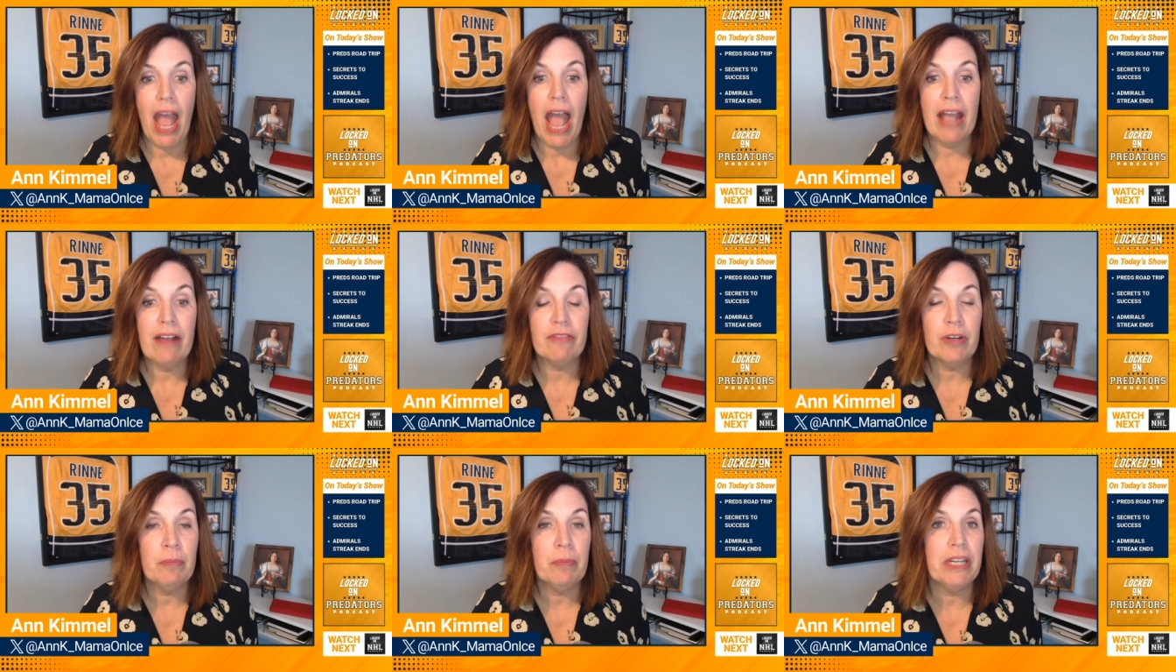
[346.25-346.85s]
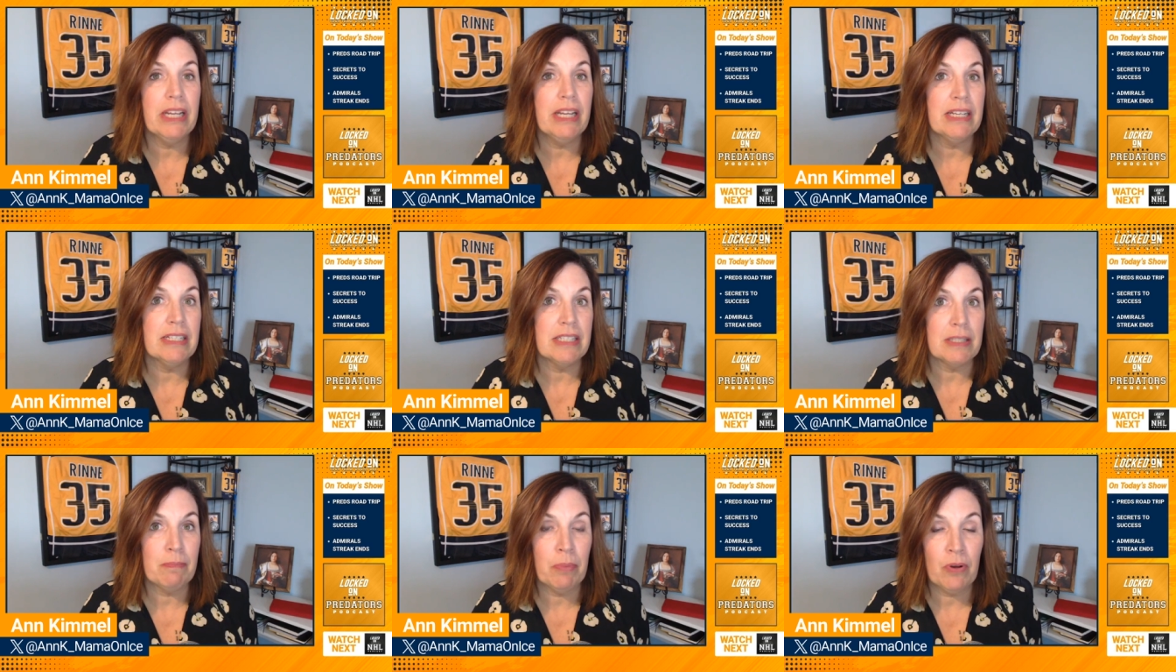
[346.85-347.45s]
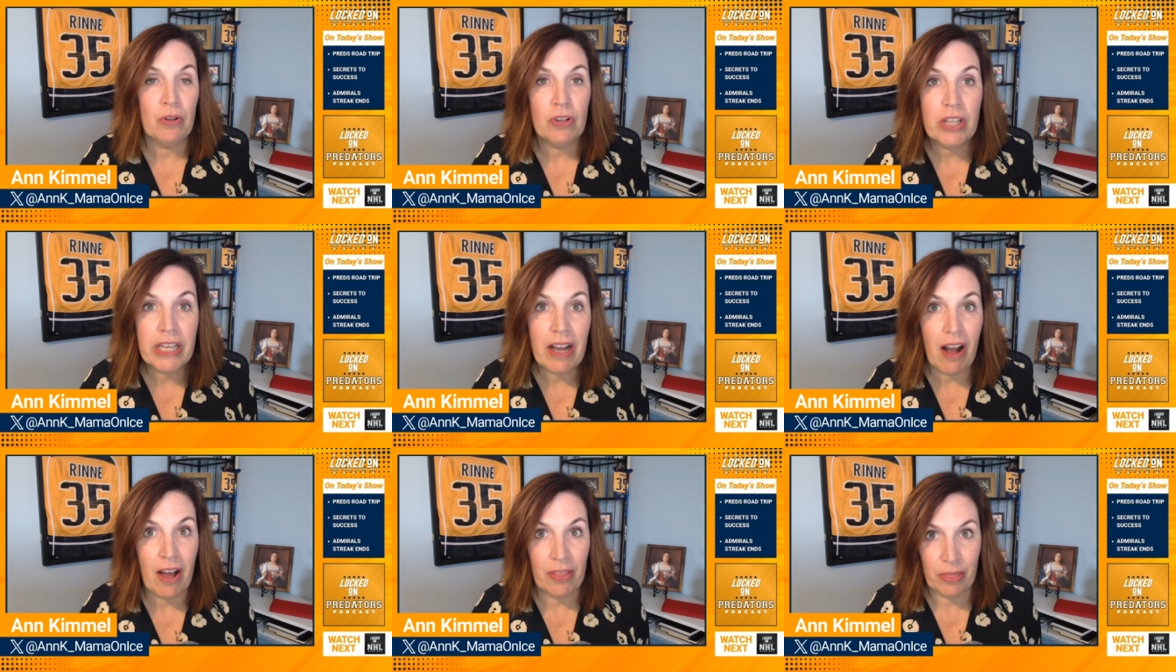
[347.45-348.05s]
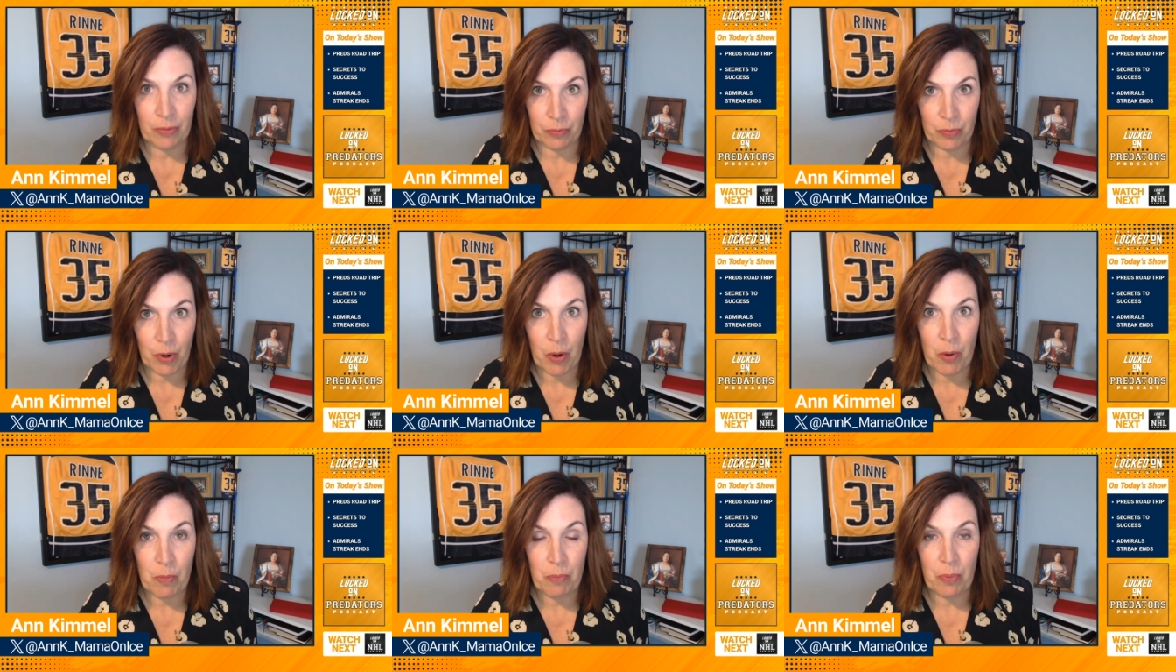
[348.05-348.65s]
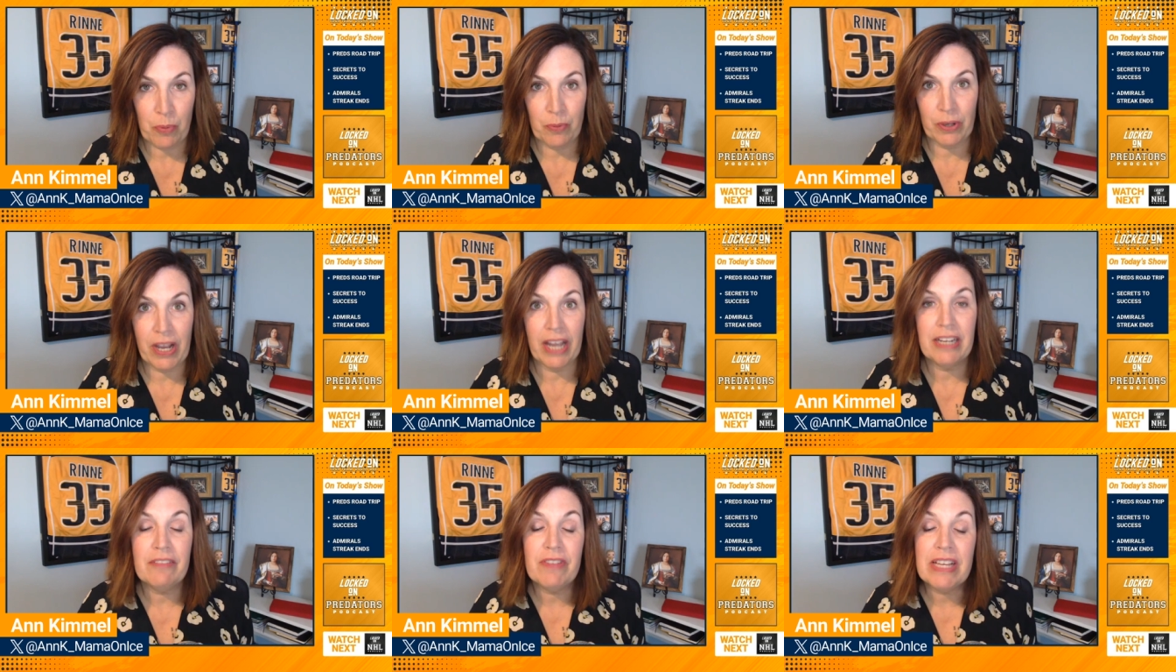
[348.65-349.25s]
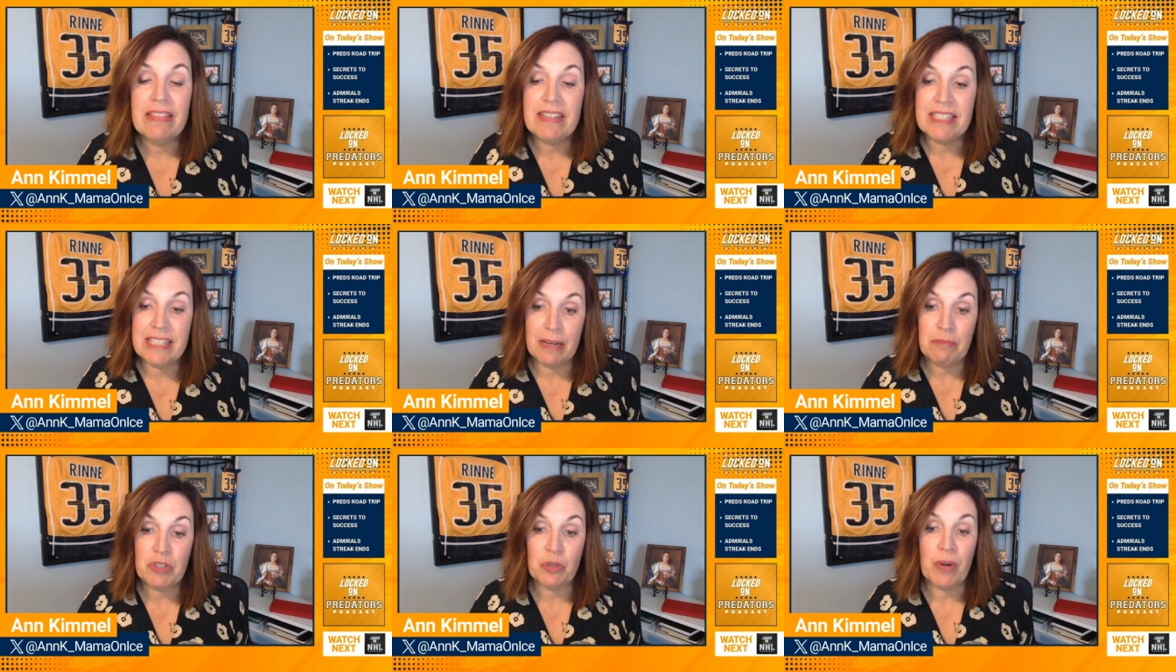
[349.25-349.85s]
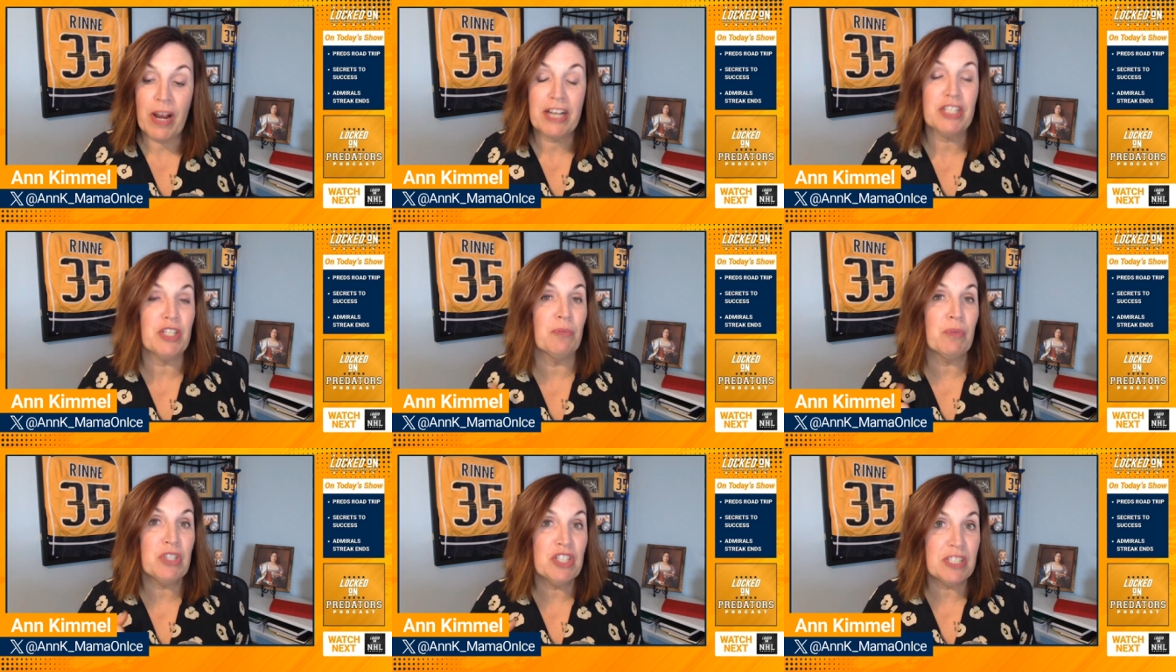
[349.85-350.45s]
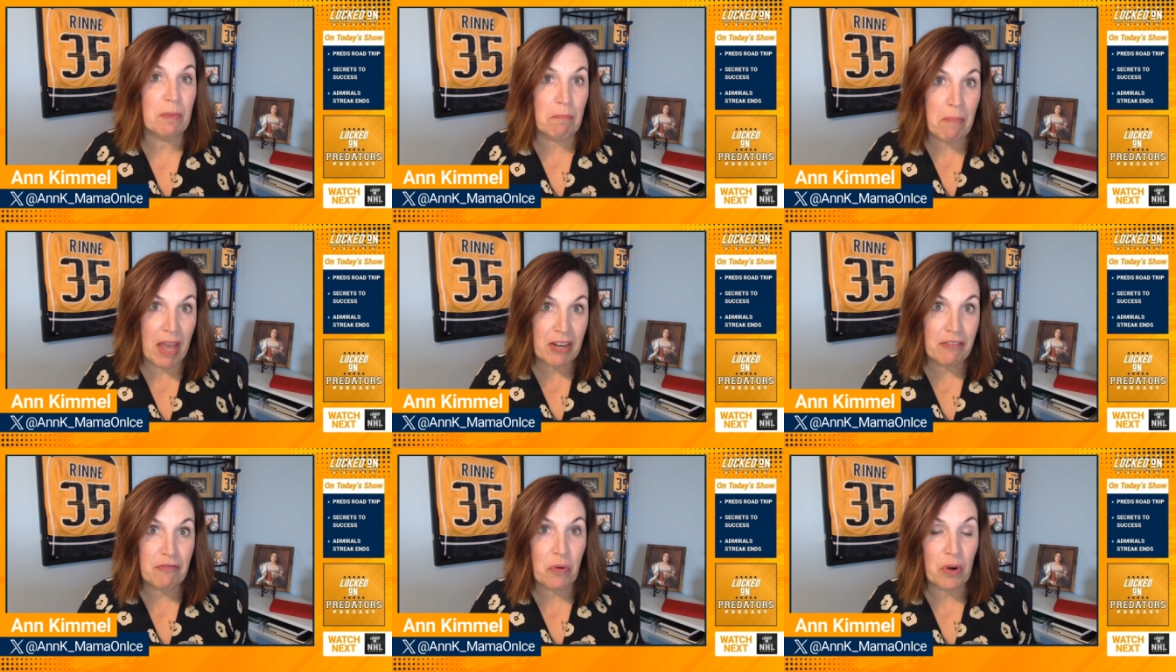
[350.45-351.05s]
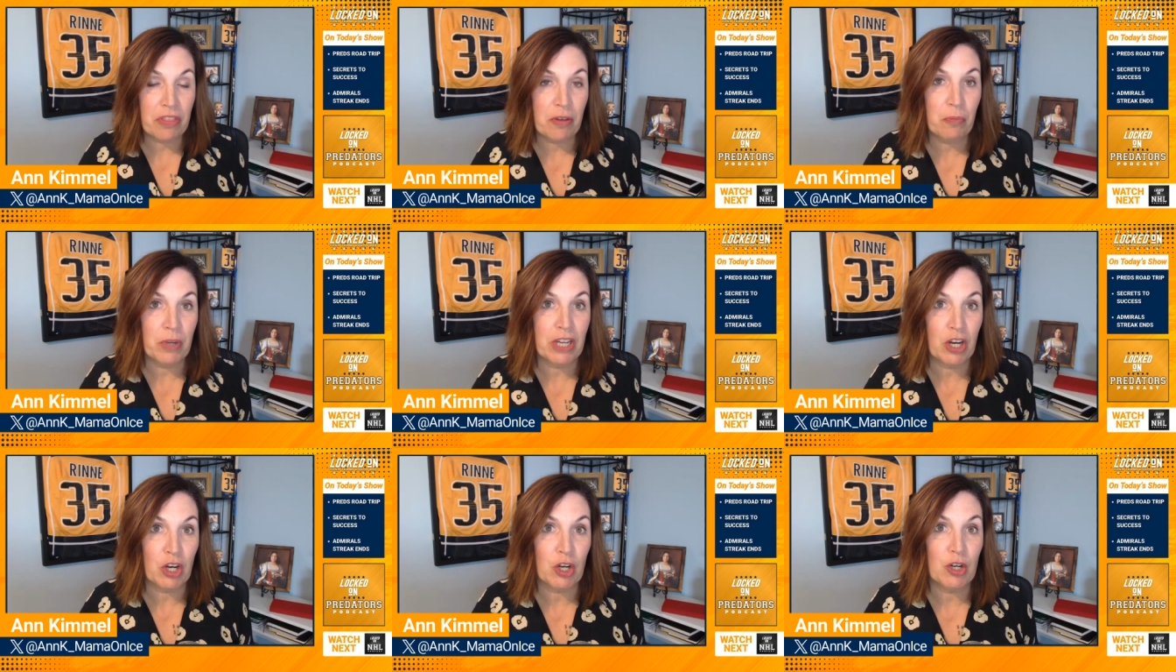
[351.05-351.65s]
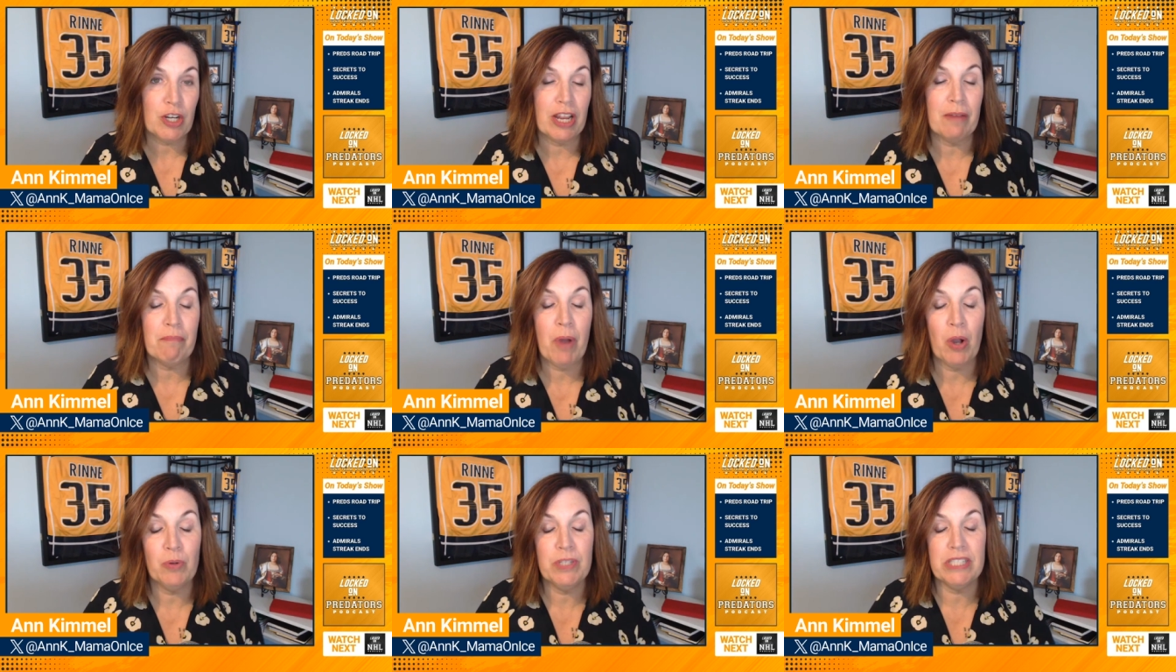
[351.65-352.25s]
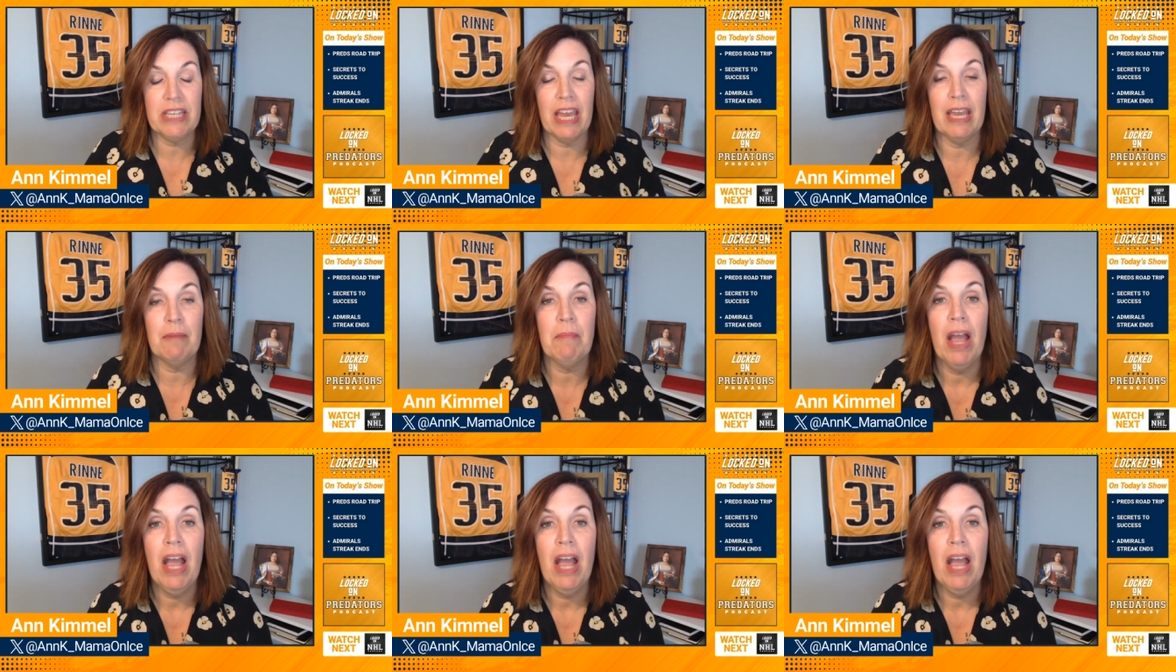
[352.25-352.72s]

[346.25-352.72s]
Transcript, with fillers: Everybody is pulling on the rope kind of in the same direction, which is a metaphor that we heard in post game